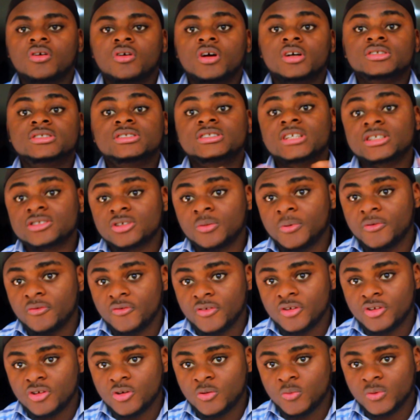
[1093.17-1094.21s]
Set up a
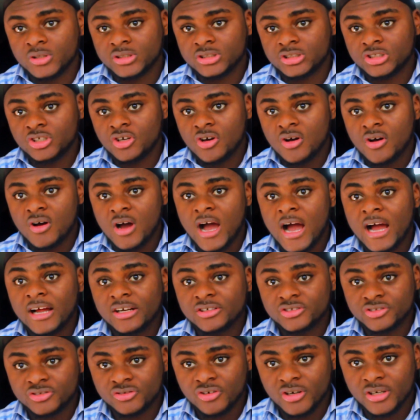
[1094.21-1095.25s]
video with your
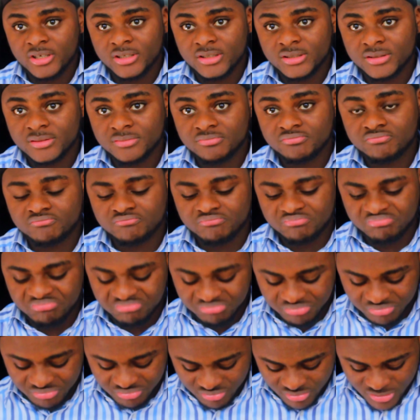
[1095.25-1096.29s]
Android.
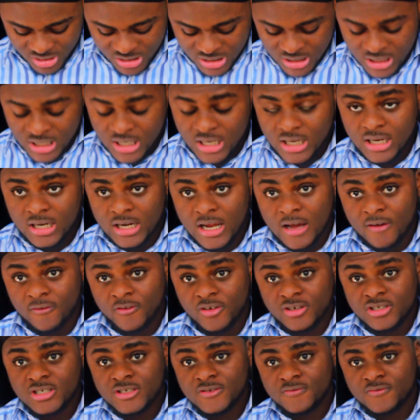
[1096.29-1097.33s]
Now for
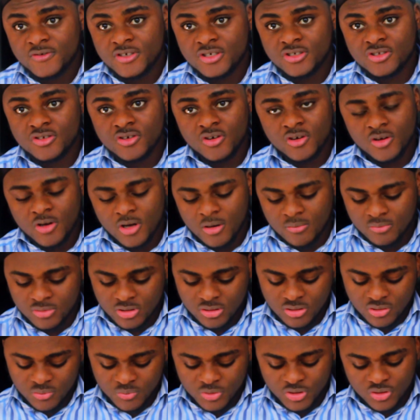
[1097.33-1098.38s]
this video I'm
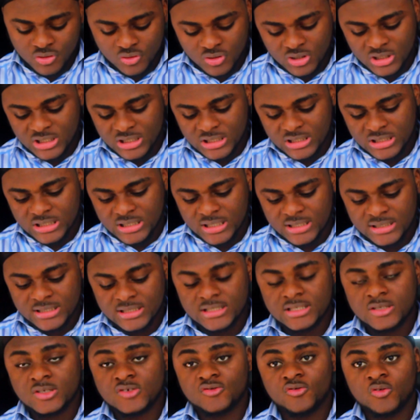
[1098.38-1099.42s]
going to be using
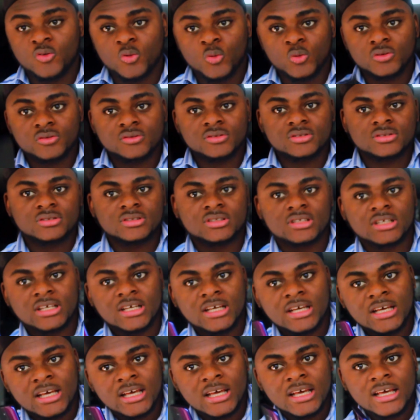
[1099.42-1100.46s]
this phone.
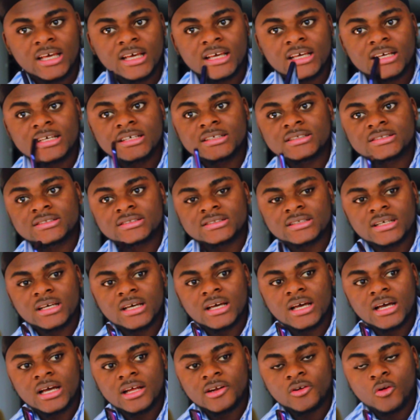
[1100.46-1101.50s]
It's
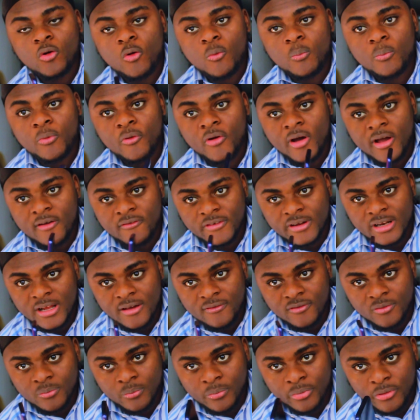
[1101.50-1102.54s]
an Oppo
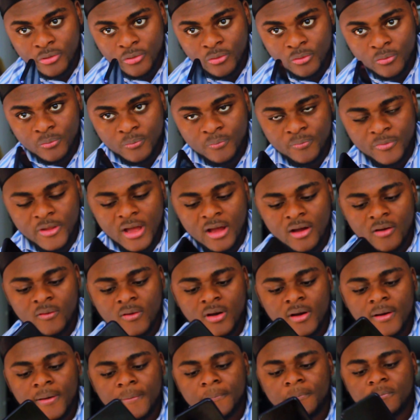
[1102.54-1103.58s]
F11 Pro.
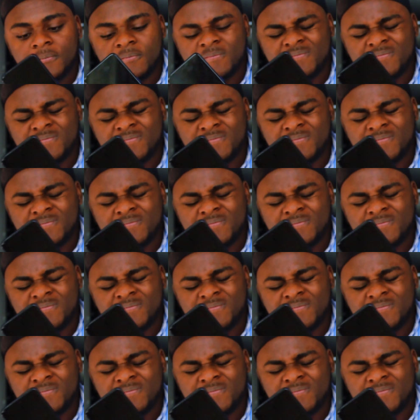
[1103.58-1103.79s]
Now